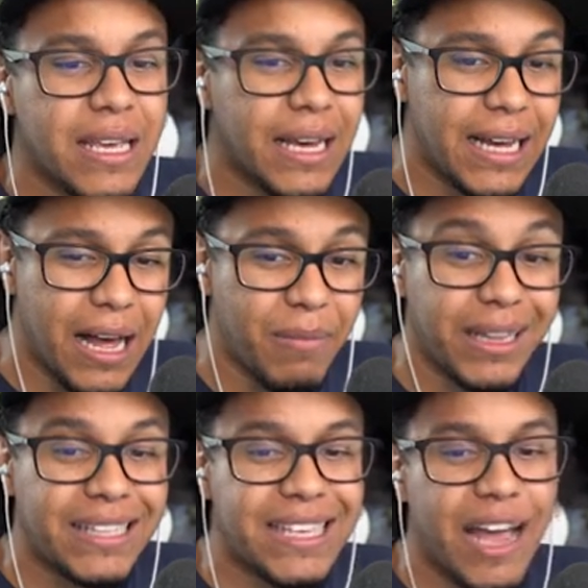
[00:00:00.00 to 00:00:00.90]

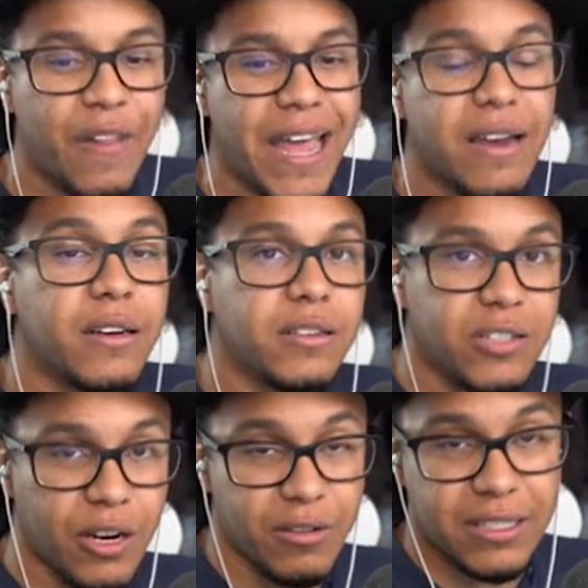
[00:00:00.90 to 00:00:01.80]
Let's see how that
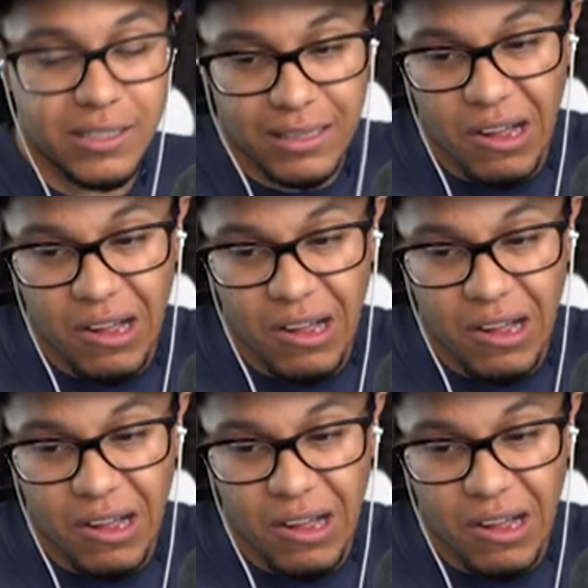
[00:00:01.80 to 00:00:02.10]
turns